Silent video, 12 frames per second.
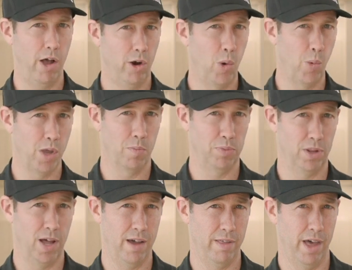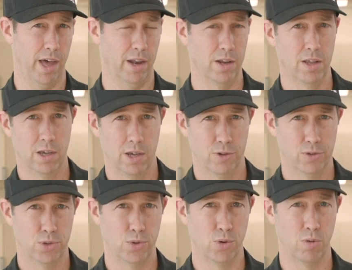how can we apply that
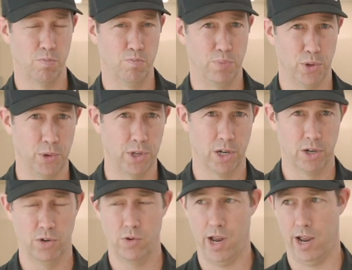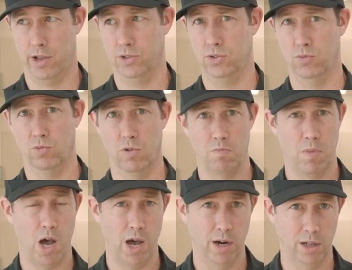to building a new house,
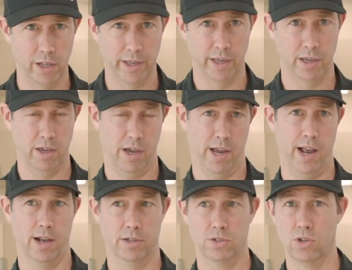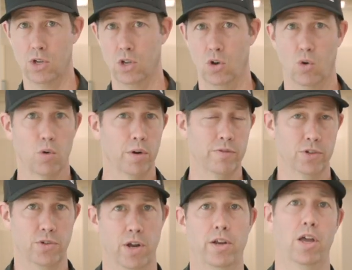remodeling a house, or
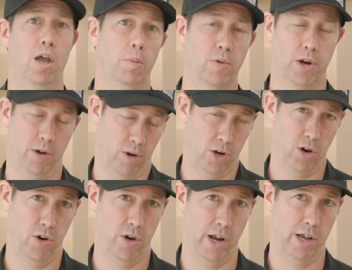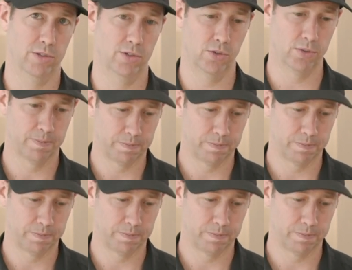even trying to upgrade our current houses?